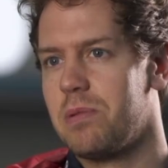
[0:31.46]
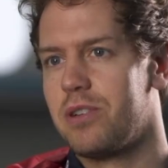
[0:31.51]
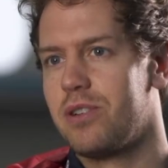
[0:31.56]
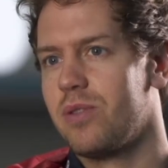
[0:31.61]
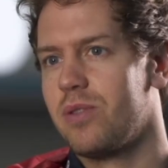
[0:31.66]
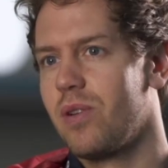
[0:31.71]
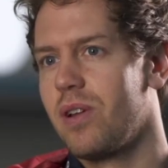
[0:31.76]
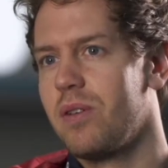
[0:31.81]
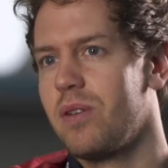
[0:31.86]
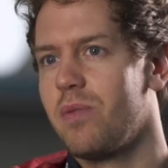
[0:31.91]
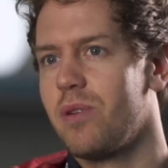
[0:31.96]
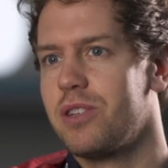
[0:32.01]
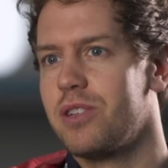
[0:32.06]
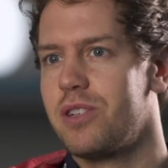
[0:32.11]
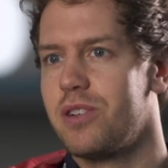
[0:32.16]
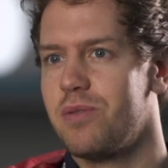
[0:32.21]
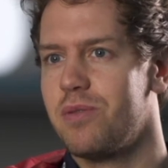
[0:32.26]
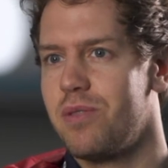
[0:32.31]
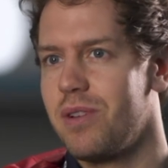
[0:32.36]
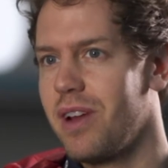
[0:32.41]
but surely
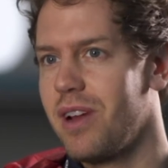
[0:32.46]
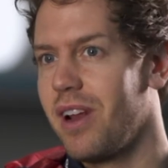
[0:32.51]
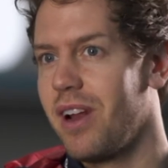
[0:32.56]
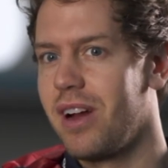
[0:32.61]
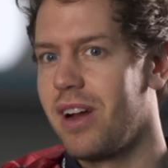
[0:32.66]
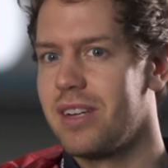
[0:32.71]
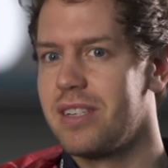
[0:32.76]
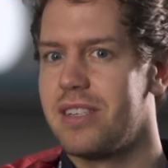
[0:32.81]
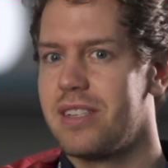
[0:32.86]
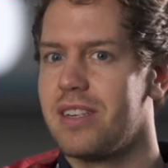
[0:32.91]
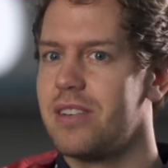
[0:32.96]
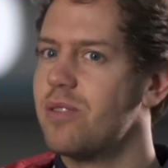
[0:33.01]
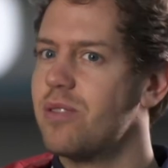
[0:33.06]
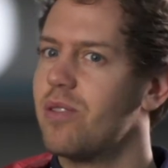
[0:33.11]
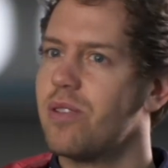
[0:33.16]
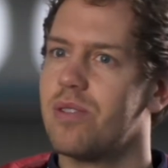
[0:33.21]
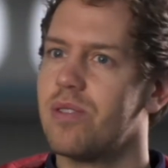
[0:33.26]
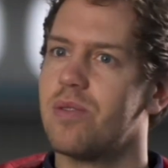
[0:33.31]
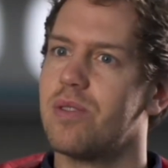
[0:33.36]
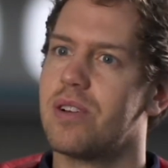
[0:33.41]
once you realize that you've
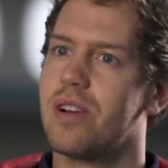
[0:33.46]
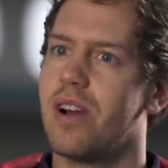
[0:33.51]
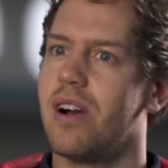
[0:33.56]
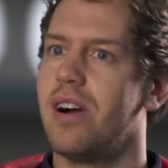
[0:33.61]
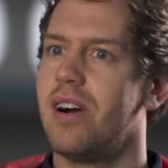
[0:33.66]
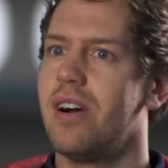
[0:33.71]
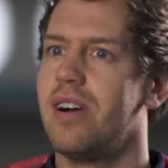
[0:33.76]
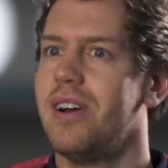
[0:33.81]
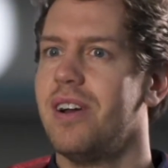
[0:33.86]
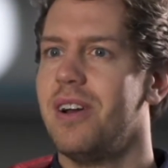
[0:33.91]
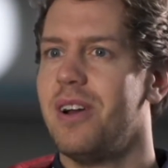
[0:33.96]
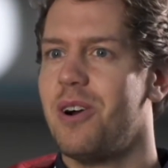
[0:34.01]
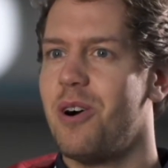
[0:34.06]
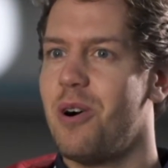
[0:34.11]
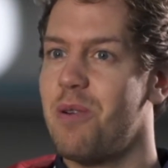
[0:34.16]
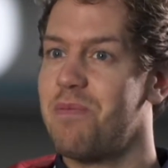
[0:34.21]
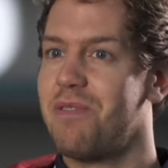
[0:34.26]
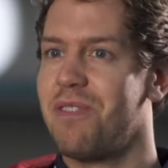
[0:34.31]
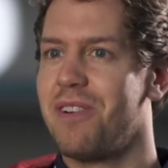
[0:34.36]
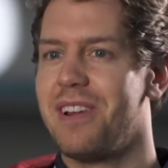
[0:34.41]
got a good car,
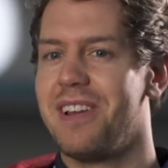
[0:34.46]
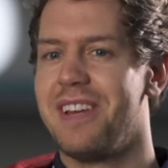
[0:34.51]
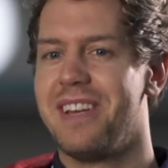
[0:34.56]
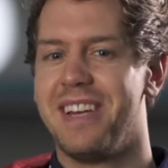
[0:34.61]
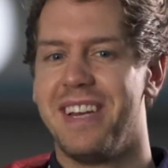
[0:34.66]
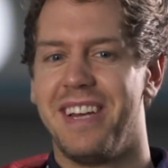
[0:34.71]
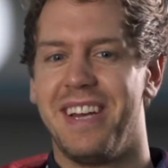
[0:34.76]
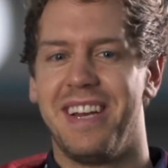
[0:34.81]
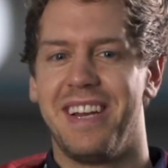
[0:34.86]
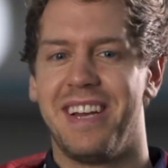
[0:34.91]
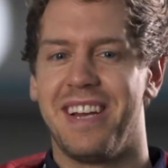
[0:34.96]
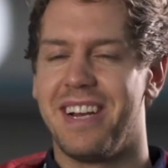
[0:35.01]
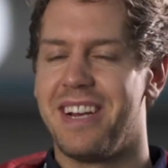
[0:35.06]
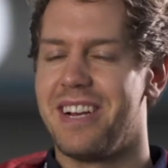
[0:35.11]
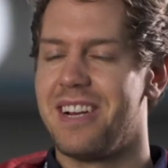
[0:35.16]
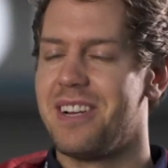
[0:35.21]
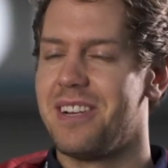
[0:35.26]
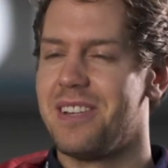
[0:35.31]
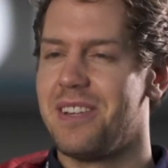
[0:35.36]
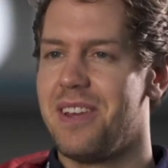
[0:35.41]
hopefully.
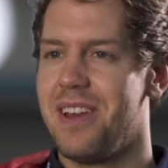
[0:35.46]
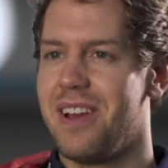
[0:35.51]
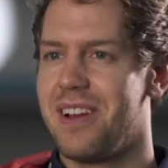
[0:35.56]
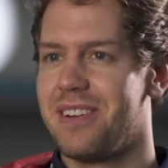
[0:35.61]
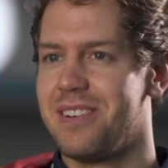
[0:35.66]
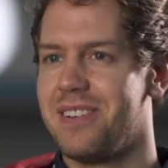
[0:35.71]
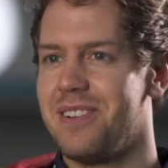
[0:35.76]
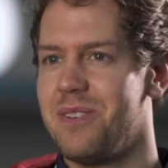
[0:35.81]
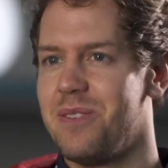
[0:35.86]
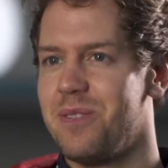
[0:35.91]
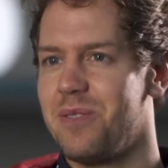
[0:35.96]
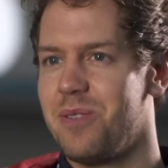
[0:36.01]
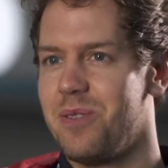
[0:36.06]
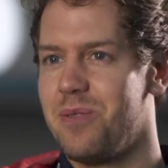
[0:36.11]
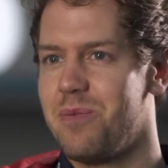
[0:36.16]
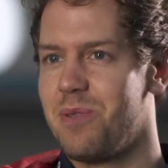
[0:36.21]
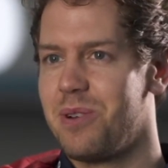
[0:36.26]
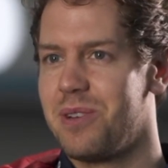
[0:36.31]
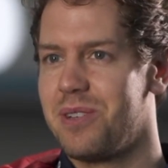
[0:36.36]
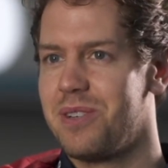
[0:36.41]

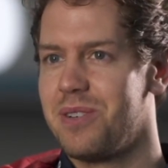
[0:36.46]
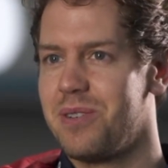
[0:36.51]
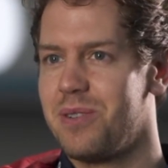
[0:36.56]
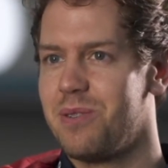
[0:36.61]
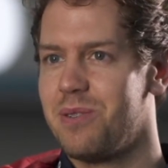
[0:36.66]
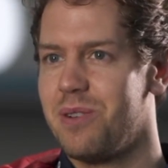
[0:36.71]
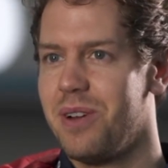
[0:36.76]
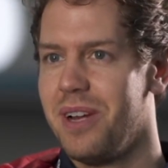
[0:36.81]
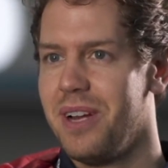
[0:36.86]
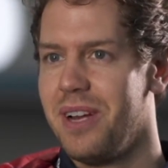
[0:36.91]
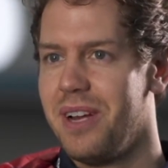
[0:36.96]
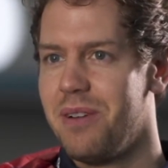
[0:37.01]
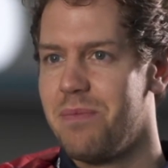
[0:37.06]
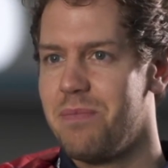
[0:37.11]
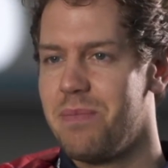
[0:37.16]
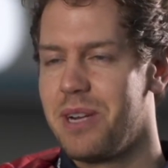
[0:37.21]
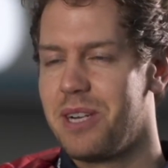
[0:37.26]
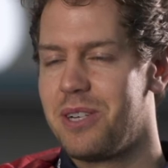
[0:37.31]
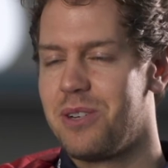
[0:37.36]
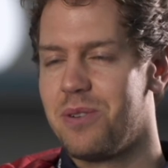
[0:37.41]
You want to
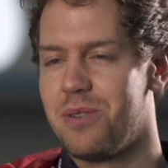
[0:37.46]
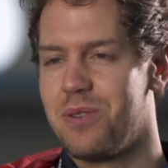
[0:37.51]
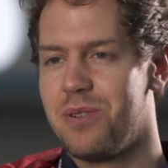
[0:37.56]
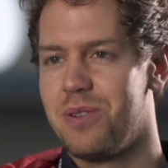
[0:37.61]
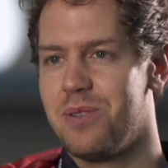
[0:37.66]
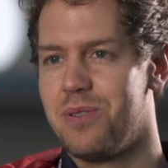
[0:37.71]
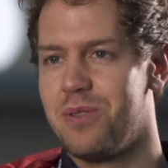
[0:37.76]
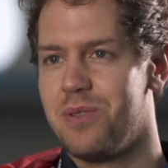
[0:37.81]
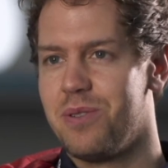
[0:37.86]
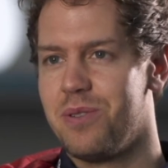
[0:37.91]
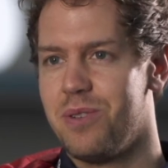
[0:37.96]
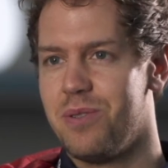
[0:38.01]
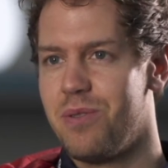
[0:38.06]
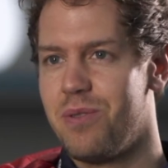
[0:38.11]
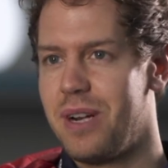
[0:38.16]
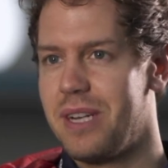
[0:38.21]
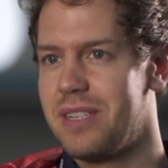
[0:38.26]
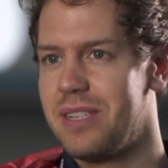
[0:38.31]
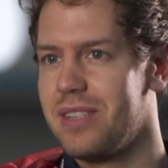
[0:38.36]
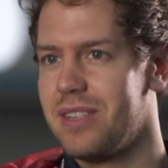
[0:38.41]
make sure you
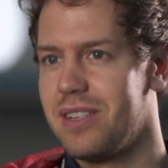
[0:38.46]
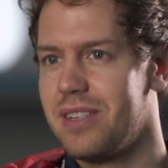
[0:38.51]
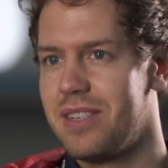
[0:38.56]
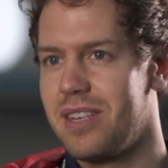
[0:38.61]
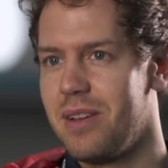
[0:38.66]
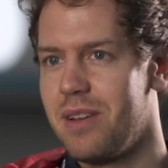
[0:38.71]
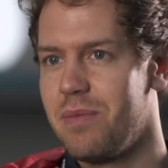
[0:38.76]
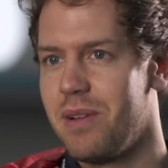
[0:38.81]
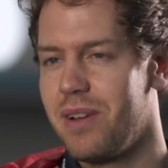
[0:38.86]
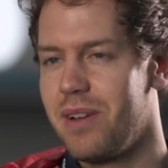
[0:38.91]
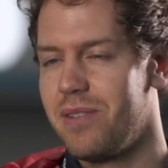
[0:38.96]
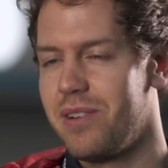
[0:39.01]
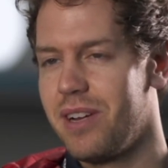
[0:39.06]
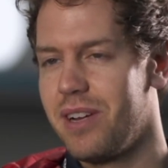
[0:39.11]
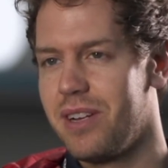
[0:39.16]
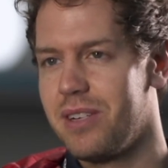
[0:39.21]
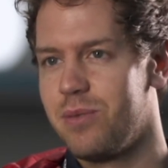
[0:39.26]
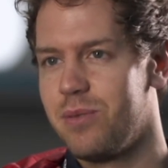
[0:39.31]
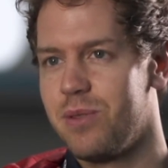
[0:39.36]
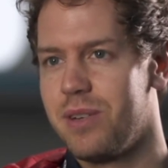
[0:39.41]
race in the same
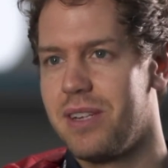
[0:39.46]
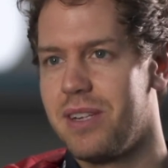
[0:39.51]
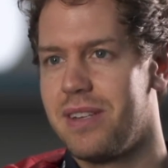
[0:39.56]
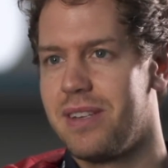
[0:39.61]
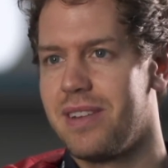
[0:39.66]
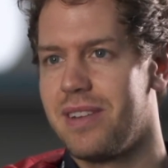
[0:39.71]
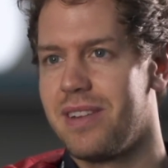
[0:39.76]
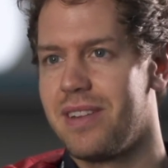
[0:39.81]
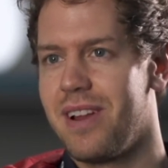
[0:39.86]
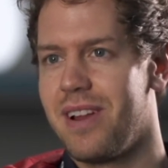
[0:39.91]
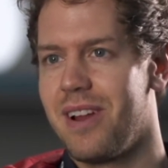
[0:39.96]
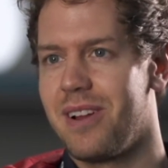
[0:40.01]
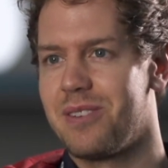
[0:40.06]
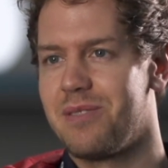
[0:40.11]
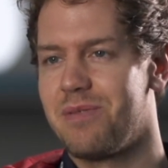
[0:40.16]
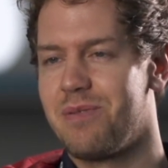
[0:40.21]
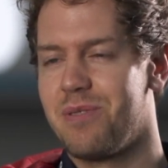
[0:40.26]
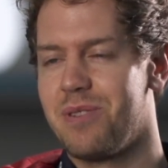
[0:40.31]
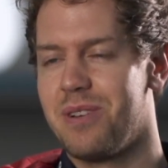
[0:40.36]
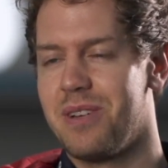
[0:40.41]
area as we did the
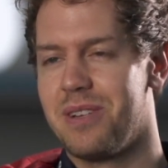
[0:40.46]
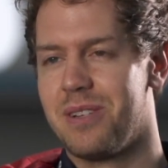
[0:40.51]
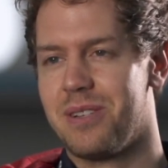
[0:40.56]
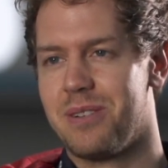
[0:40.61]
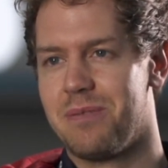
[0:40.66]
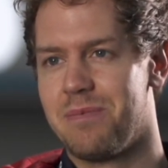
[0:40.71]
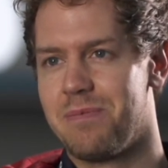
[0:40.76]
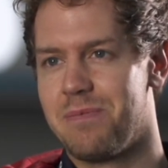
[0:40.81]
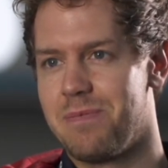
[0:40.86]
last 4 years.